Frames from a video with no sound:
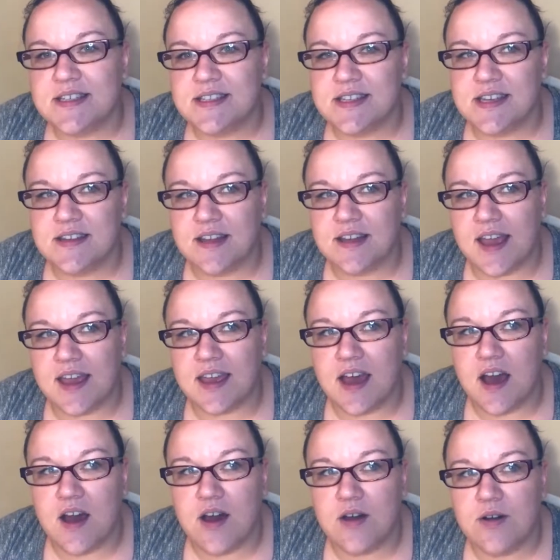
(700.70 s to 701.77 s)
see like
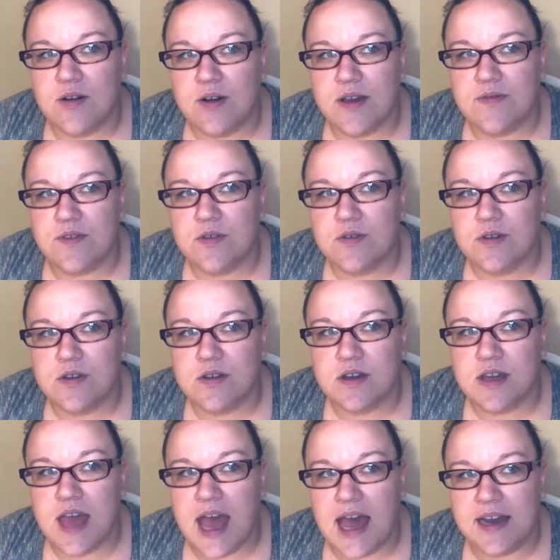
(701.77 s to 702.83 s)
how, if you
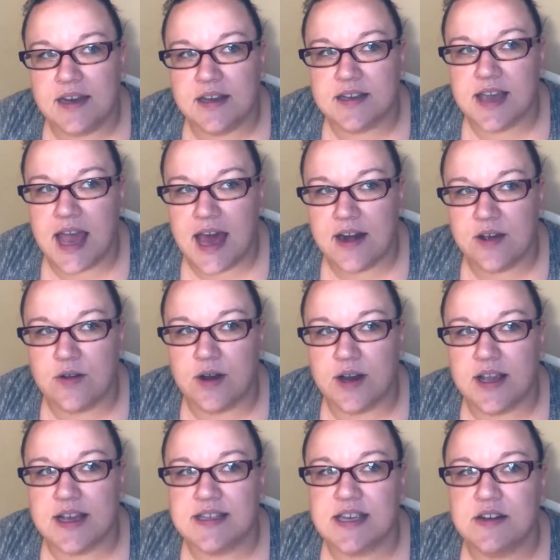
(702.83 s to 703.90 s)
had a
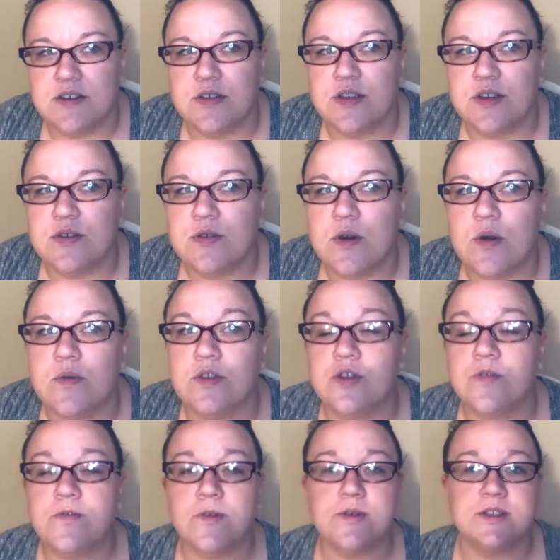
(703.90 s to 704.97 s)
category, because I know
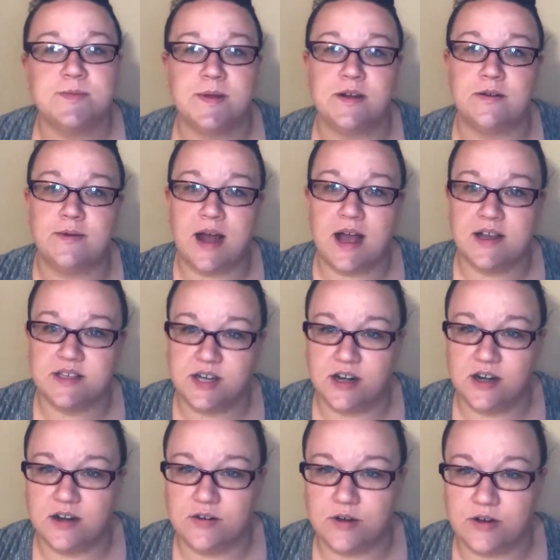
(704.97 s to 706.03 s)
you've always been a rock star
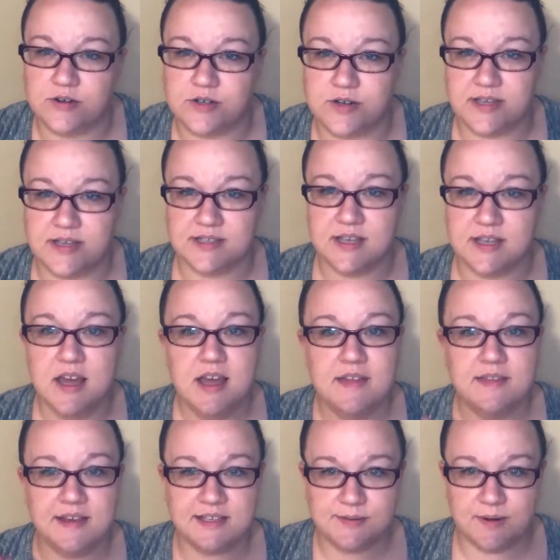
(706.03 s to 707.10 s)
at groceries.
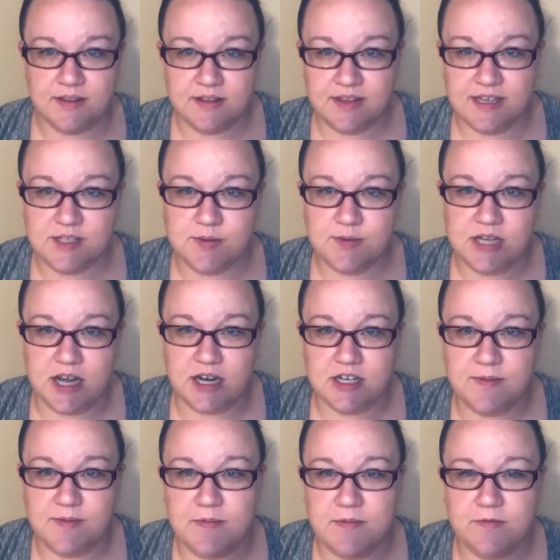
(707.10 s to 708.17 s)
That's one of the things we talked
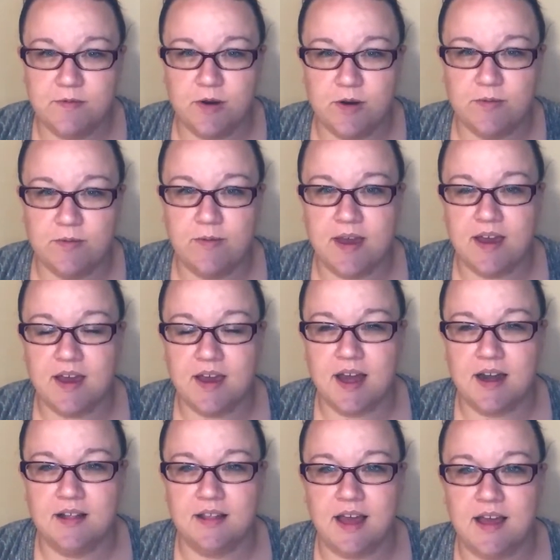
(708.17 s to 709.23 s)
about before we went kind
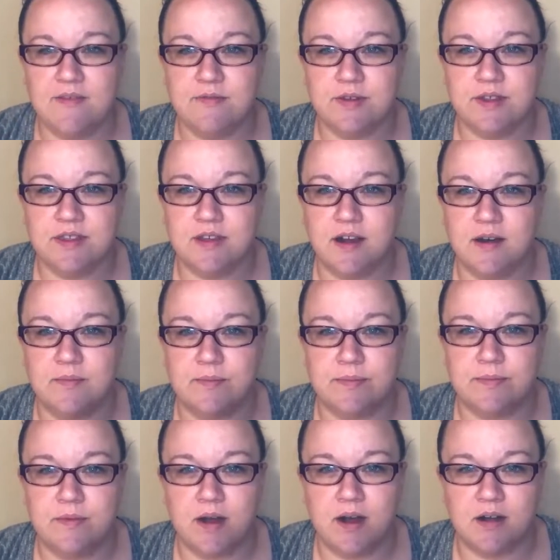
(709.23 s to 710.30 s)
of live with our
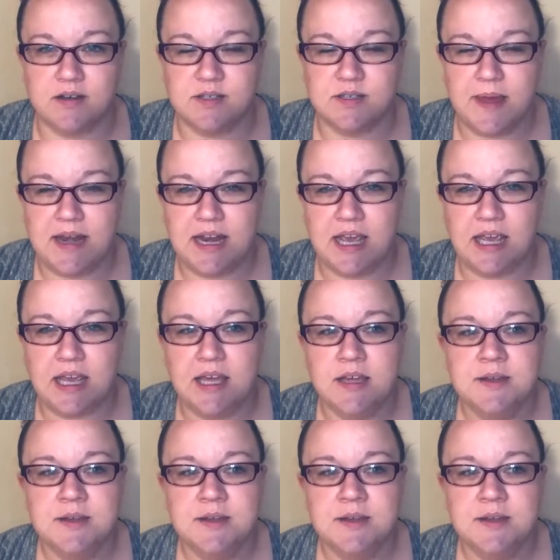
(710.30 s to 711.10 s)
spending,